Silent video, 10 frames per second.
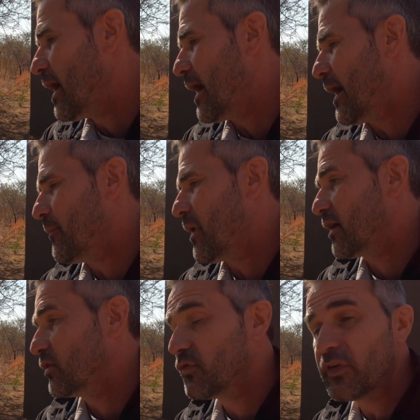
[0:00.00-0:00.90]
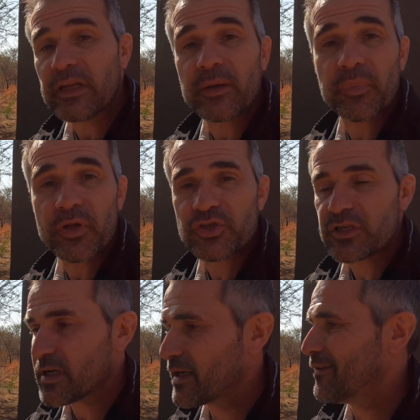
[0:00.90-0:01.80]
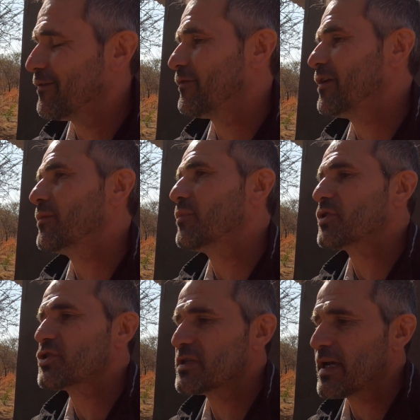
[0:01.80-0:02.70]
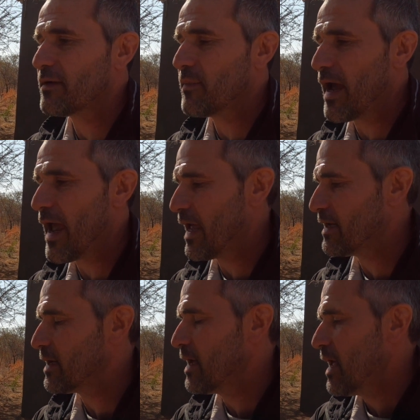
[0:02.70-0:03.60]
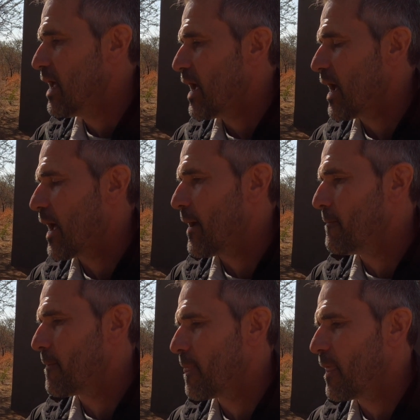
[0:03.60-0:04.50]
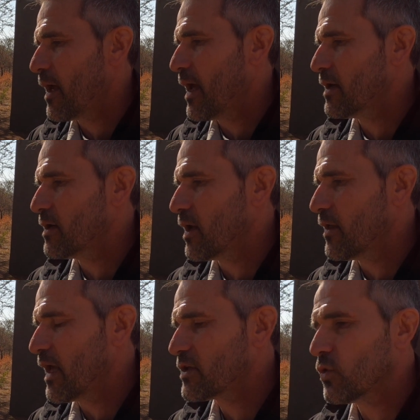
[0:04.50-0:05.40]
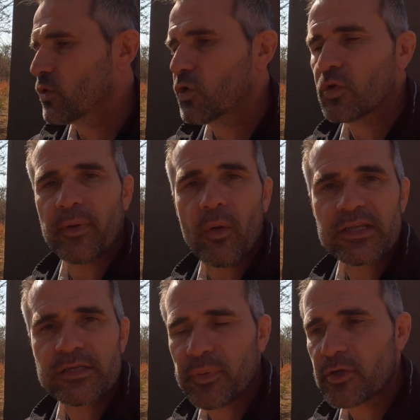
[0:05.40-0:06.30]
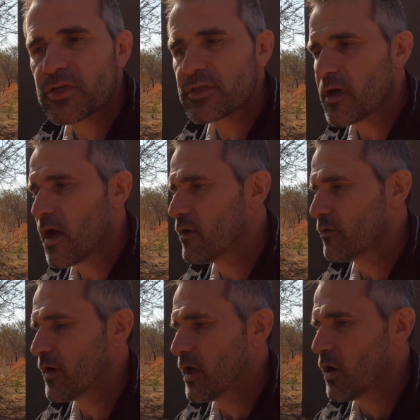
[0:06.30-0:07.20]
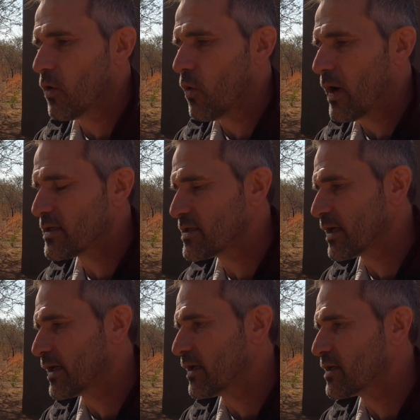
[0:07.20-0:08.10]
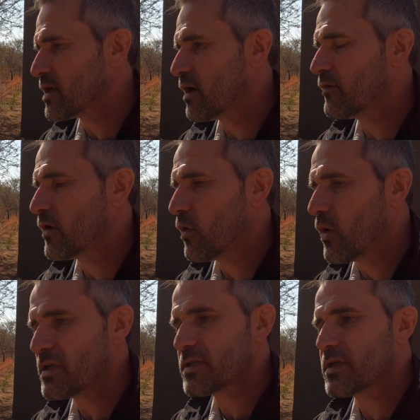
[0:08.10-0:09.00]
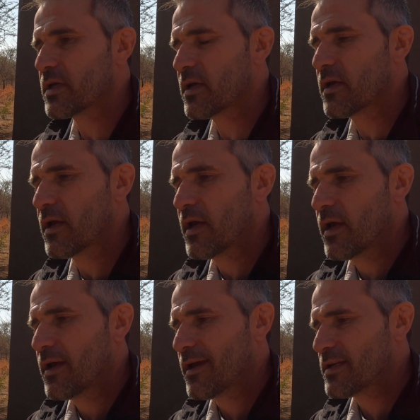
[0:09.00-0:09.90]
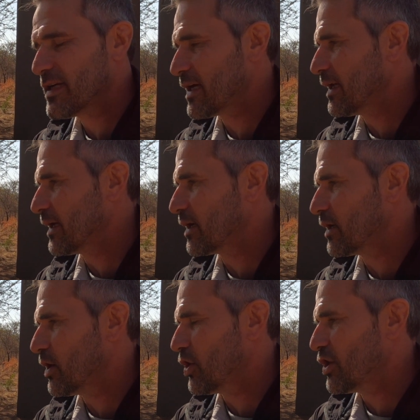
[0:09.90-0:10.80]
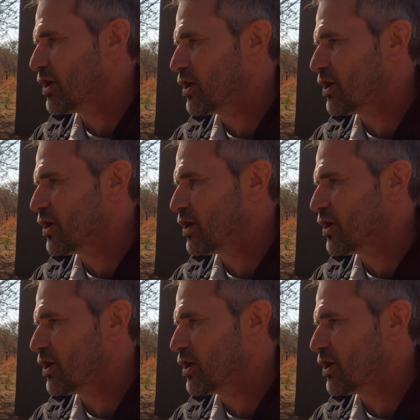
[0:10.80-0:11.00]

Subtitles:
I can feed him pilchards, I can even feed him pilchards out my hand, and that's all cool. But once the pilchards are over, or once the gig is over, or once the tickling on